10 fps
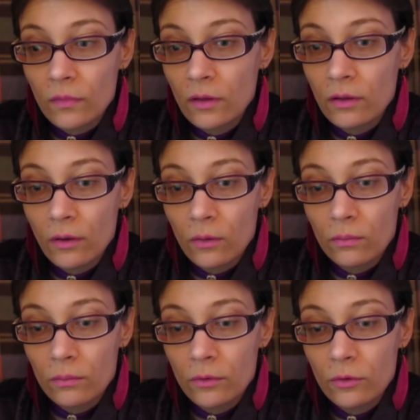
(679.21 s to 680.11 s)
you know,
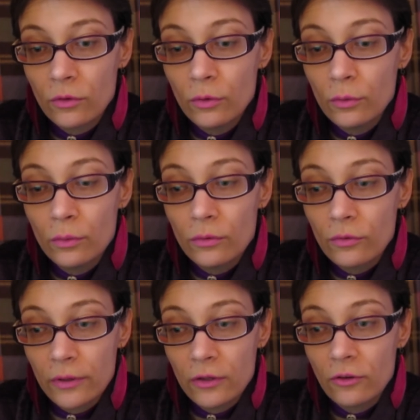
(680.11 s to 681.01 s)
two,
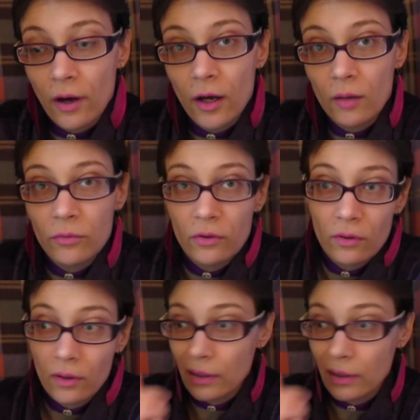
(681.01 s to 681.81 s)
three jobs.